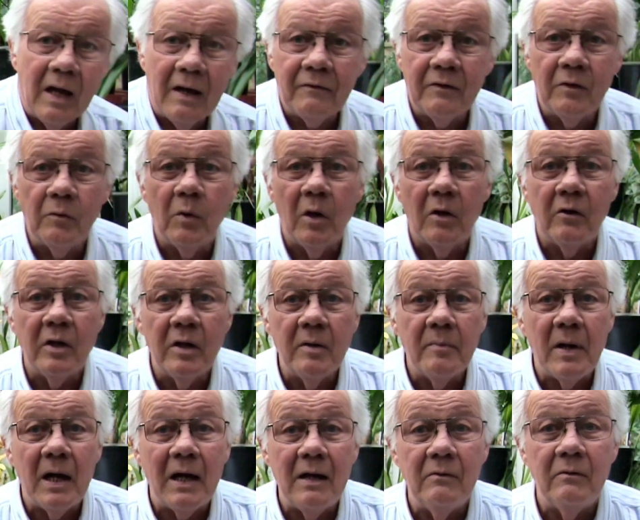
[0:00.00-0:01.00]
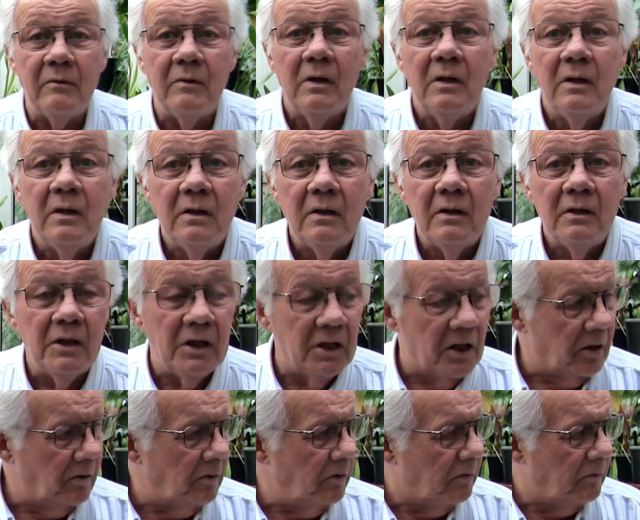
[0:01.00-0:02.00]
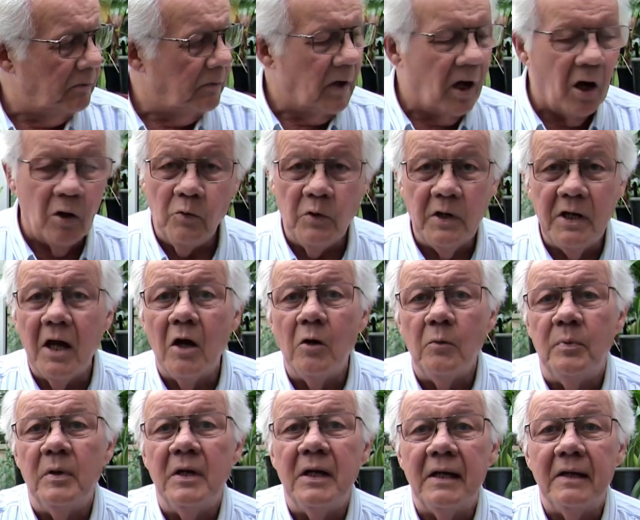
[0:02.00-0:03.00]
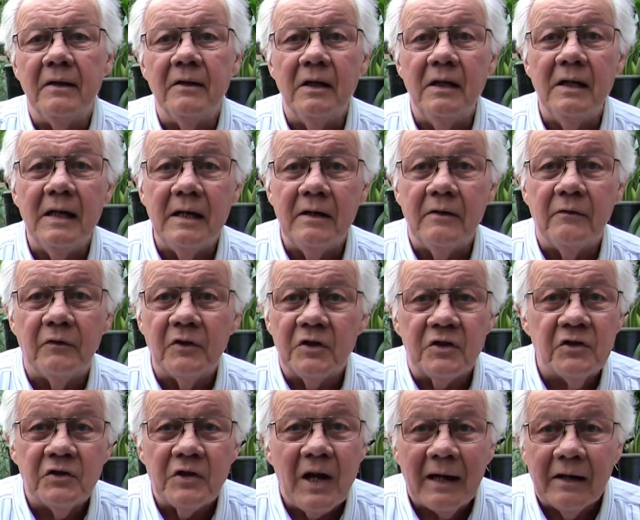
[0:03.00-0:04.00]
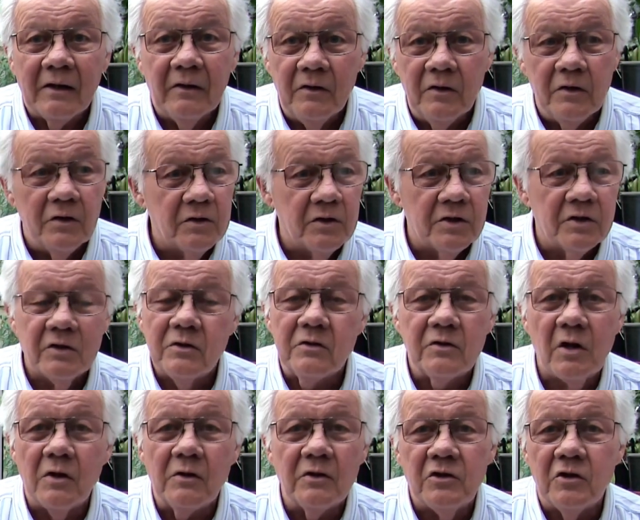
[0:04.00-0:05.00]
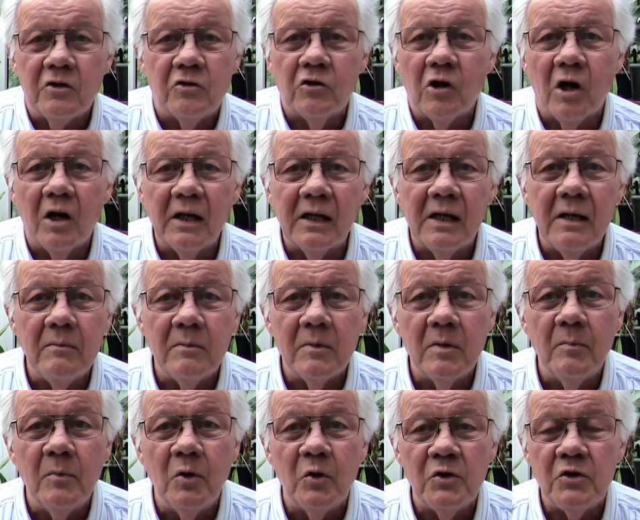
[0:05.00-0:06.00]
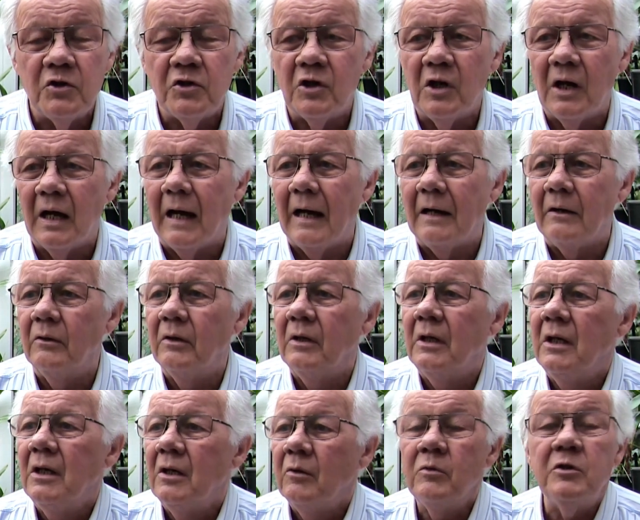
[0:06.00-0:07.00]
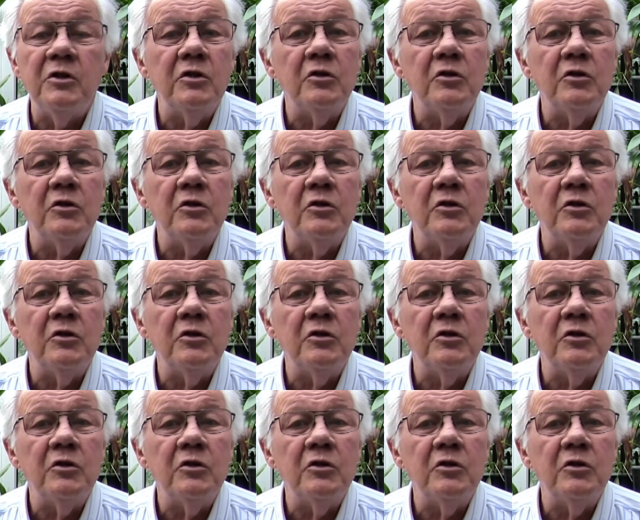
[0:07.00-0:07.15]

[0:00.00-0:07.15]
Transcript: have to worry about, you know, only opening the lid for seconds to try and keep the moisture out, which